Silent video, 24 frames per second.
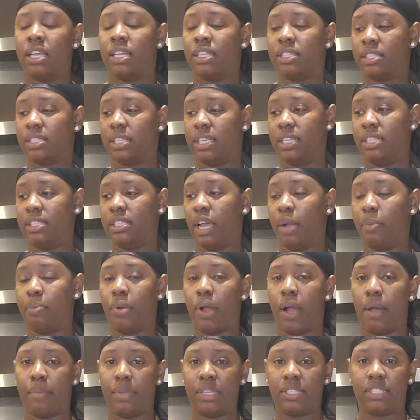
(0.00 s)
Since I
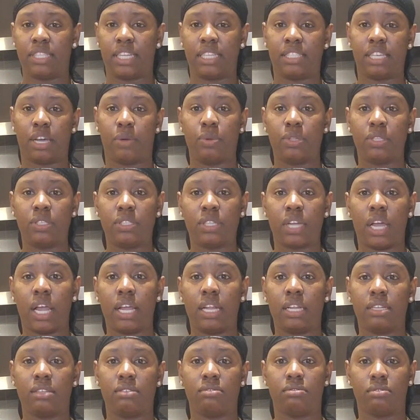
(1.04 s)
promised that I will start
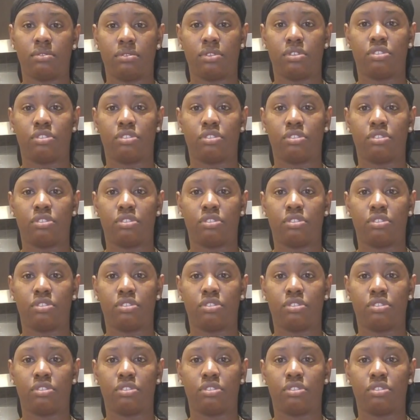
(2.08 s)
the